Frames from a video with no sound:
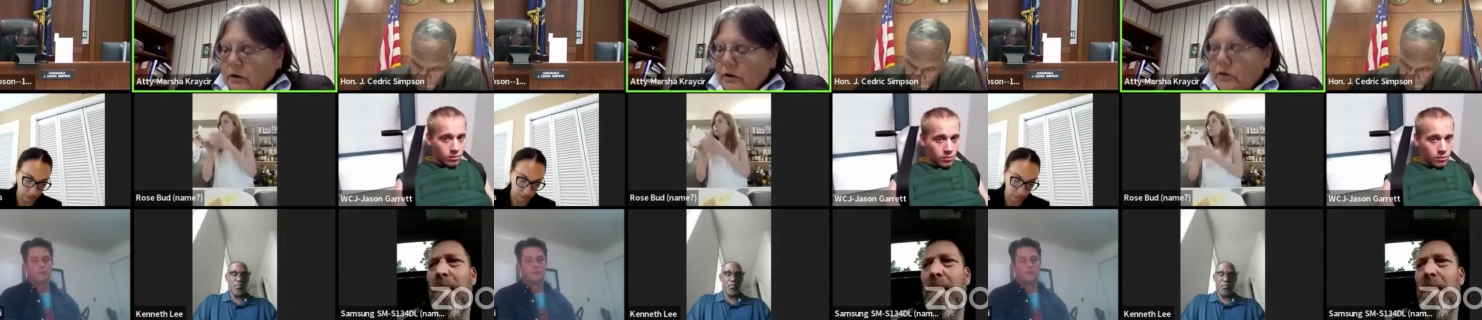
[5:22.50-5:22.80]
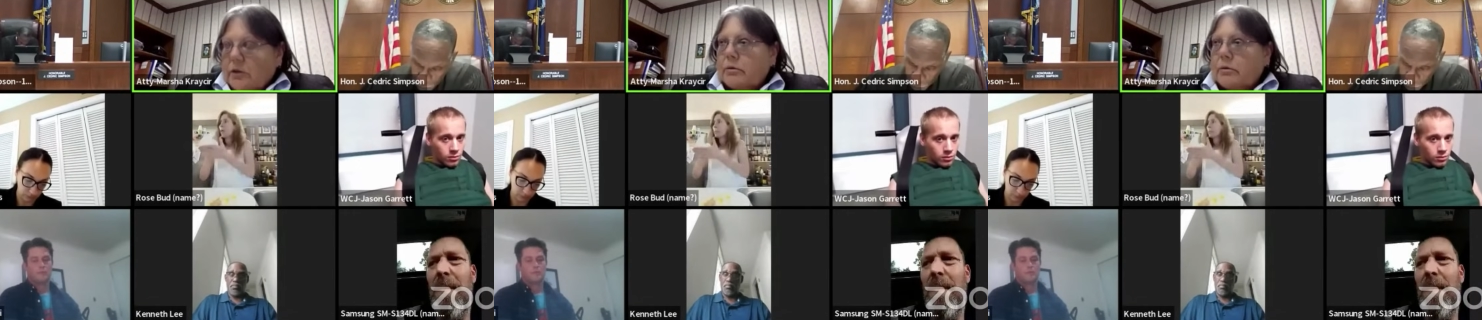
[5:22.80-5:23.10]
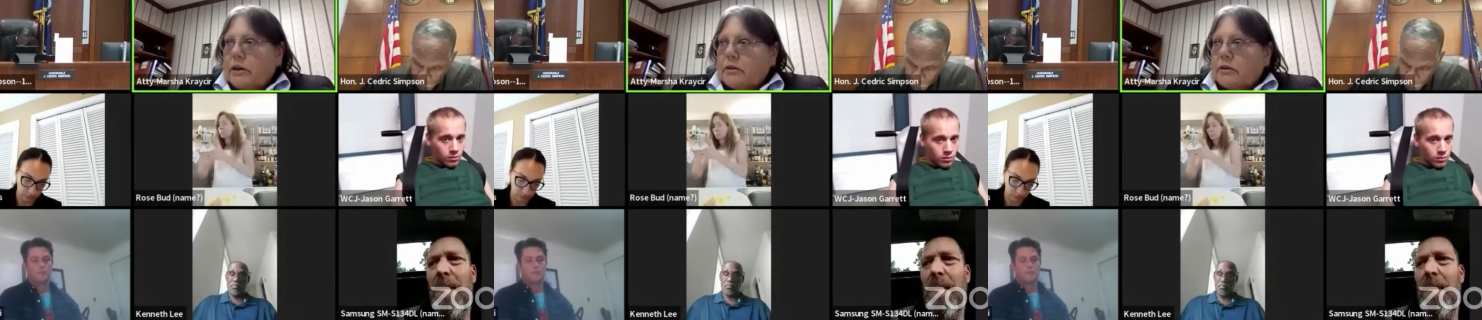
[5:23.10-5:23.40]
Speaker 1: So I would
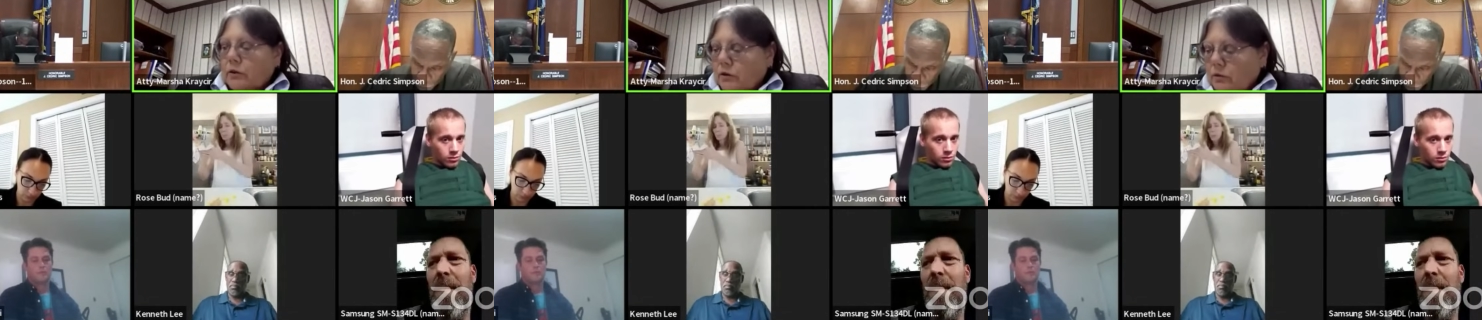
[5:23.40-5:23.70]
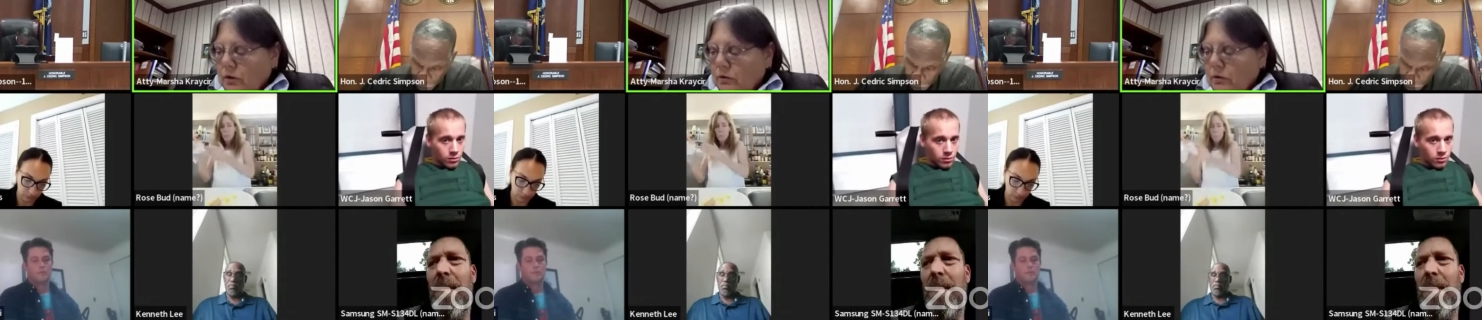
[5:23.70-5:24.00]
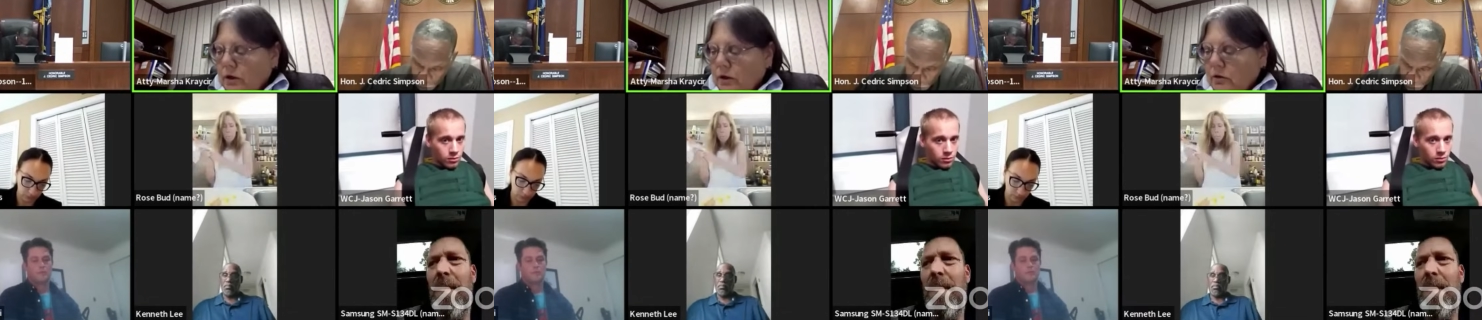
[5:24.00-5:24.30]
be asking for a
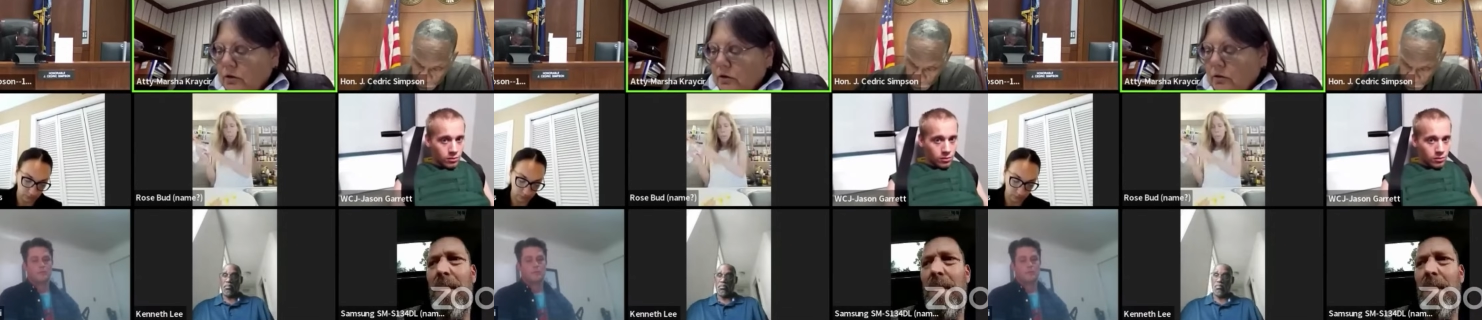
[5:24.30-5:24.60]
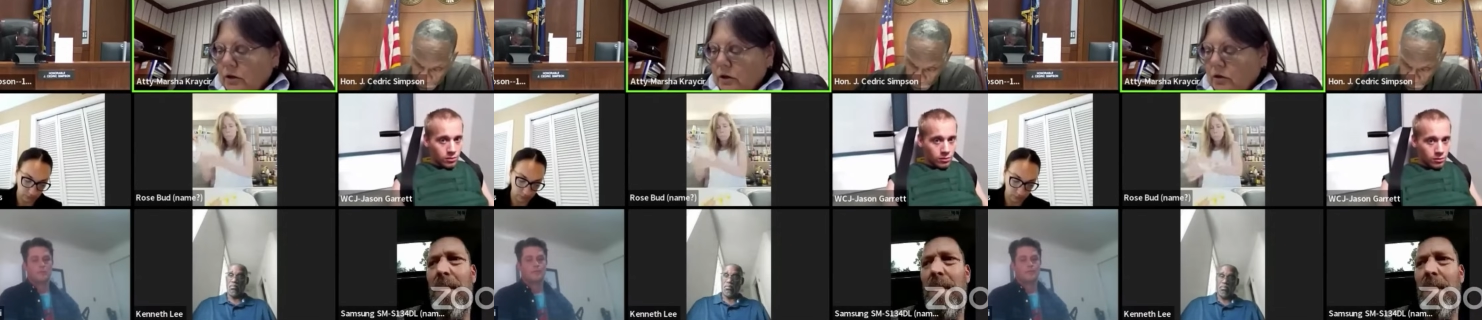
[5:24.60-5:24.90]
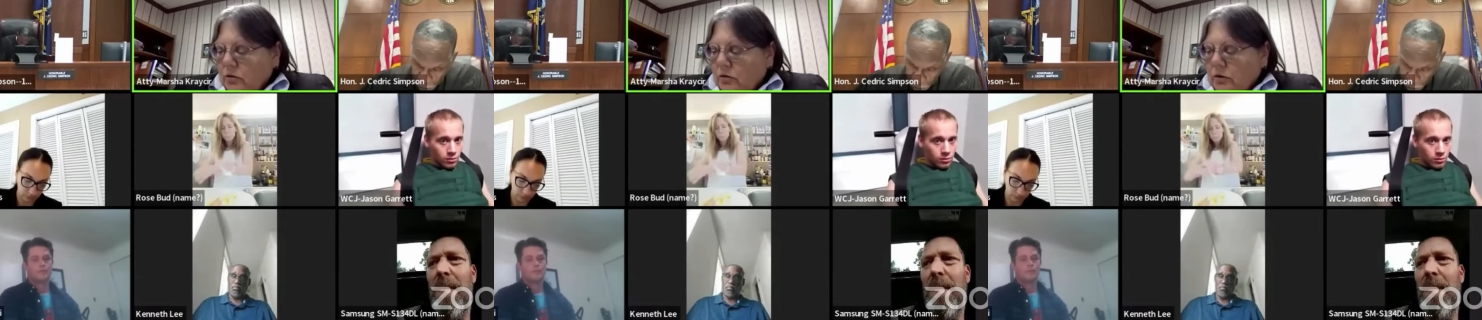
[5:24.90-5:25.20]
three-week or two-week
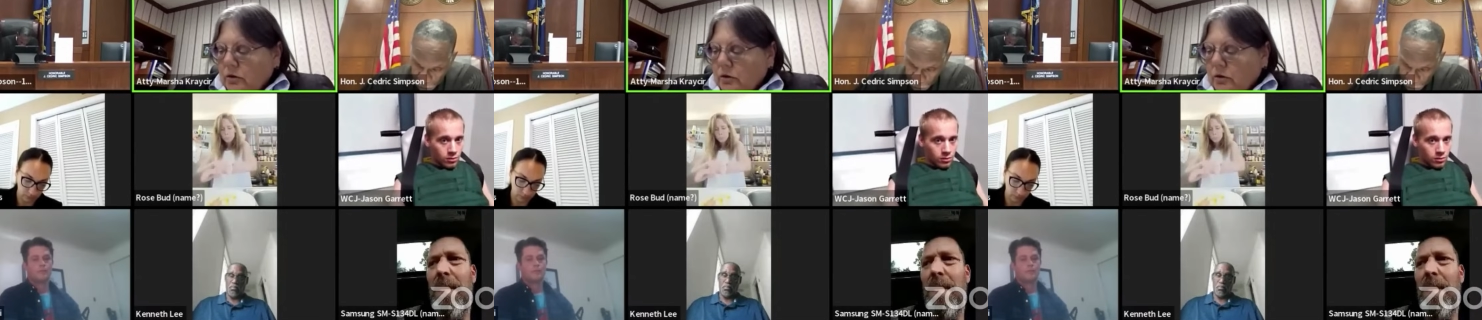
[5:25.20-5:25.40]
adjournment.